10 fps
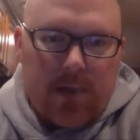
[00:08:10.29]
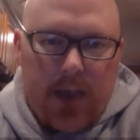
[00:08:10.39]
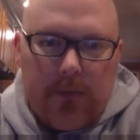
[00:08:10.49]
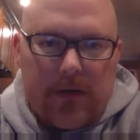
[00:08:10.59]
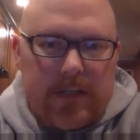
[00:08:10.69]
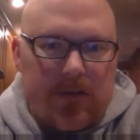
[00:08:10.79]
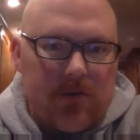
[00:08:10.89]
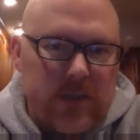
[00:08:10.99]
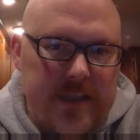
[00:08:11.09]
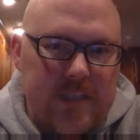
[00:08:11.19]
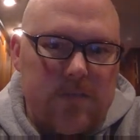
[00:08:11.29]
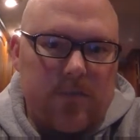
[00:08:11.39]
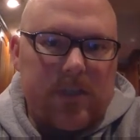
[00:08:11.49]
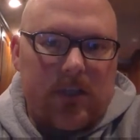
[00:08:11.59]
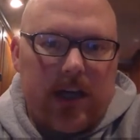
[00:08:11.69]
I wouldn't usually use
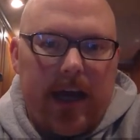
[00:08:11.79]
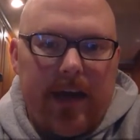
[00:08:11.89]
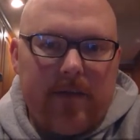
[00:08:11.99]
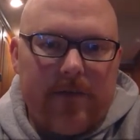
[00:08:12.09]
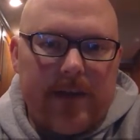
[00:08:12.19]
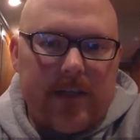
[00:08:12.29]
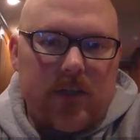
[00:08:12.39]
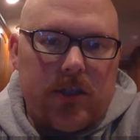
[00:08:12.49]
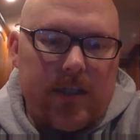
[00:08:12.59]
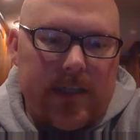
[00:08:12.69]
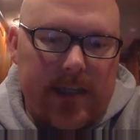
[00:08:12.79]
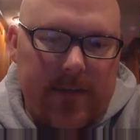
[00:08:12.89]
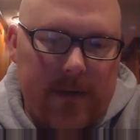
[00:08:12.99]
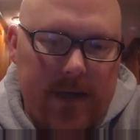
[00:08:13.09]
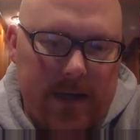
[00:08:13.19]
such a high VG in